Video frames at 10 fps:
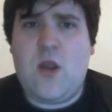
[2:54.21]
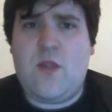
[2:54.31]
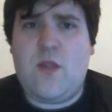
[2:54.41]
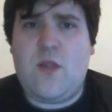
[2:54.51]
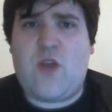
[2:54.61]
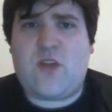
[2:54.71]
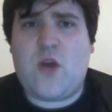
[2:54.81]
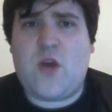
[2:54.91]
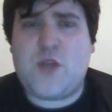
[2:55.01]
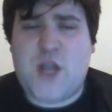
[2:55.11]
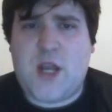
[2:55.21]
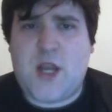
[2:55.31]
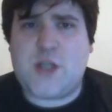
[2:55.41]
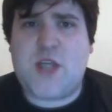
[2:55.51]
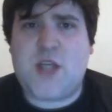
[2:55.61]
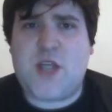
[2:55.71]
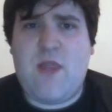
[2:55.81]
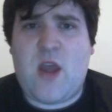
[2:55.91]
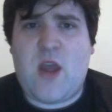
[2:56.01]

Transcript: the dress code changed and their